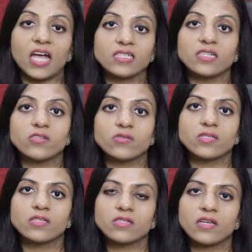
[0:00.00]
I did use
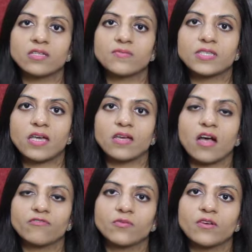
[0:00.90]
the internet
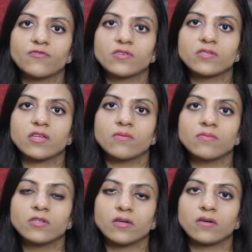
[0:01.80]
after my first
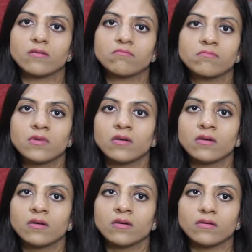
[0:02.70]
attempt. Um,
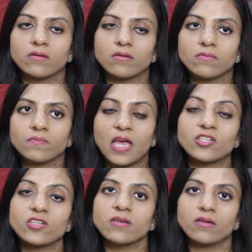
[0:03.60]
uh,
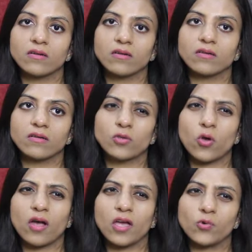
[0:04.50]
actually,
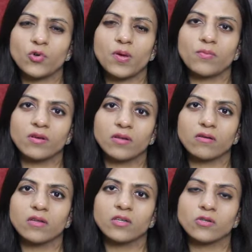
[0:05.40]
no, I don't remember
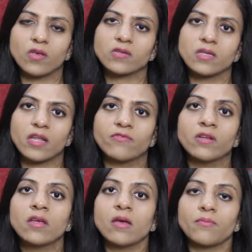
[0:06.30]
clearly in two thousand
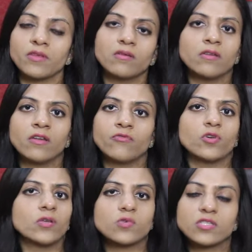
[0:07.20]
eleven, but thirteen and
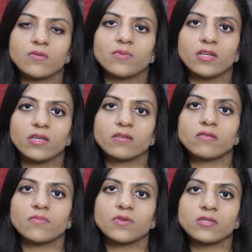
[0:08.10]
fourteen was completely
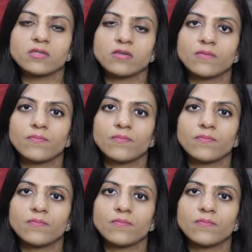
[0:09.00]
internet based.